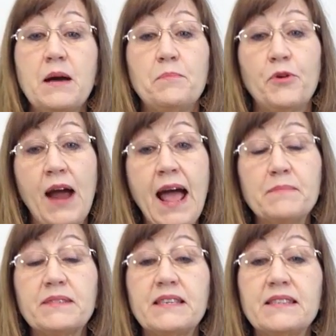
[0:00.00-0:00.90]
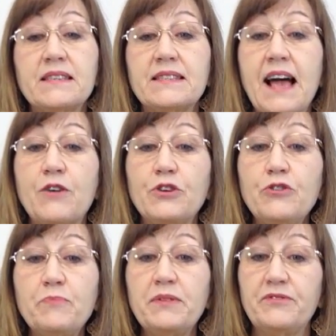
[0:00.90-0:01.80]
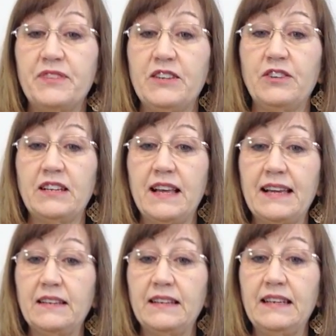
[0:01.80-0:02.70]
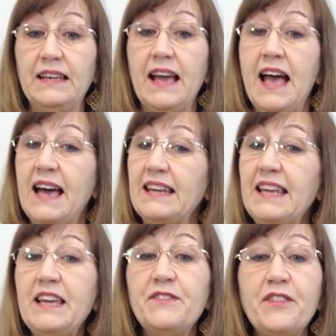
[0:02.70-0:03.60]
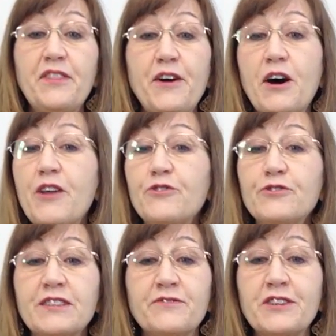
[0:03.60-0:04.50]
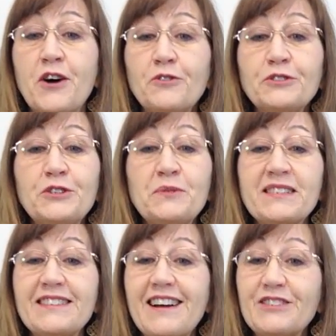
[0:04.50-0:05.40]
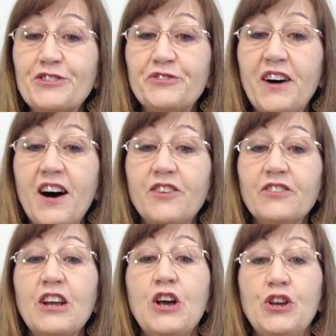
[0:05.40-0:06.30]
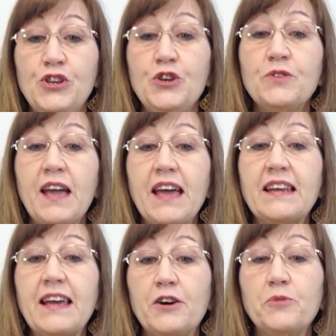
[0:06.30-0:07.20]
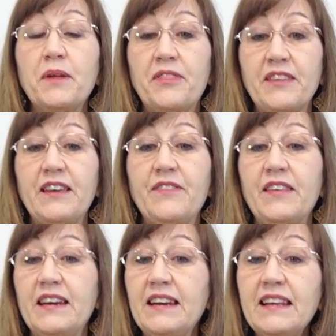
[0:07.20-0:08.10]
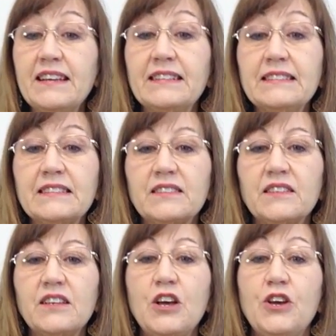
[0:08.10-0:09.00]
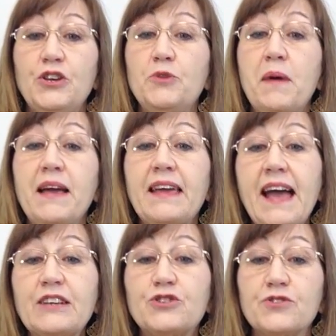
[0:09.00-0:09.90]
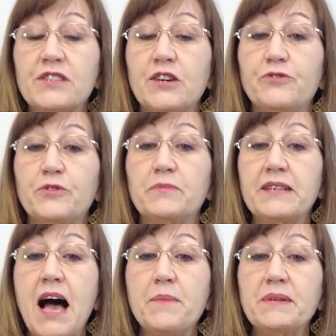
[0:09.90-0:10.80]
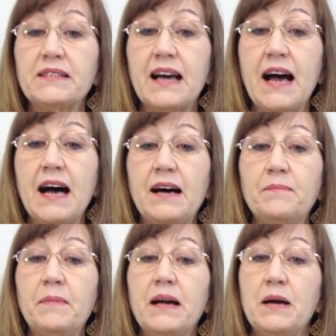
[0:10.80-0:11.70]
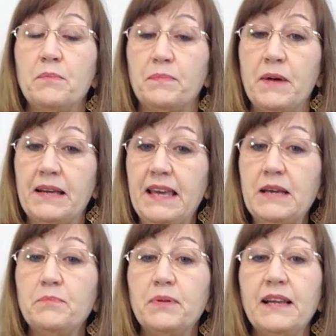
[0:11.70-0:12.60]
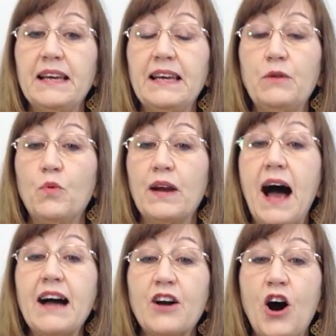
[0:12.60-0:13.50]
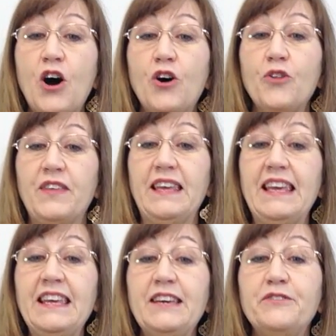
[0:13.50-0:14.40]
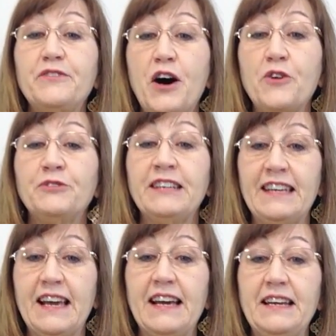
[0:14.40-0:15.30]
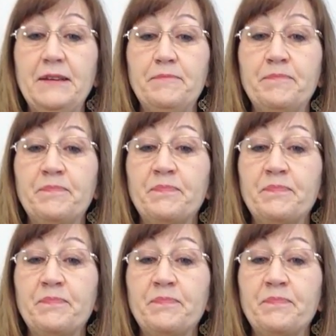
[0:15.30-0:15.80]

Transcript: Perhaps this is how you've been feeling lately, and even though others have told you it's not your fault, you can't help but think that it is. You may catch yourself from time to time, again playing what I call the if-only game.